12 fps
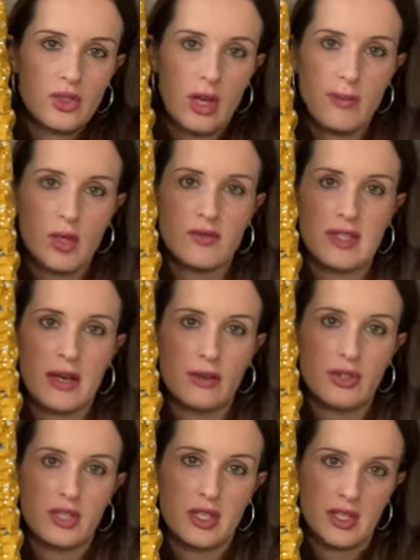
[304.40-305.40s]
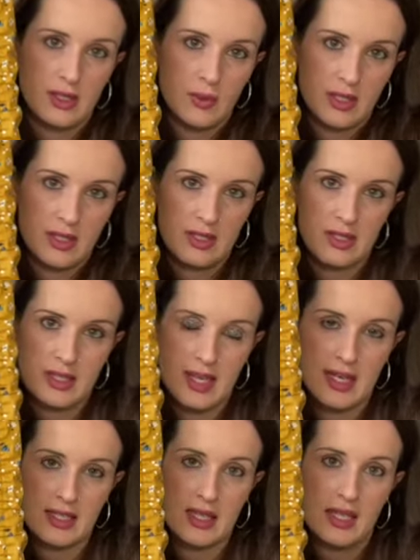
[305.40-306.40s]
I moved down onto these ones
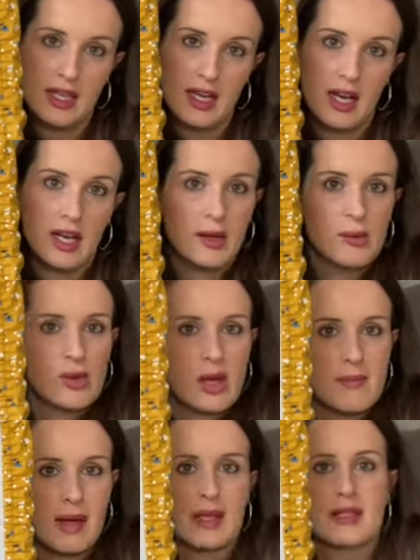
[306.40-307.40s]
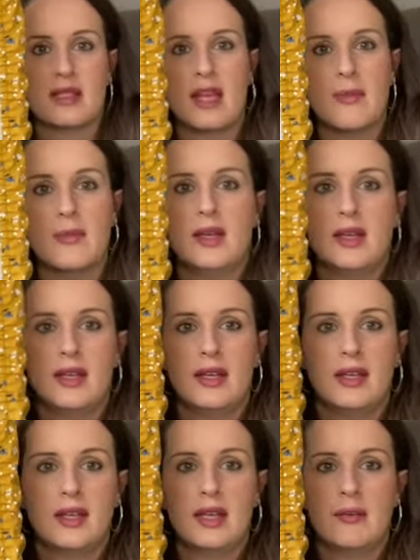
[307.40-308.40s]
instead, and I will come back to them
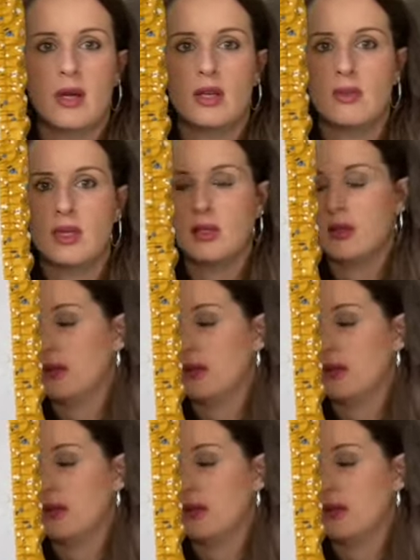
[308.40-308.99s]
in a moment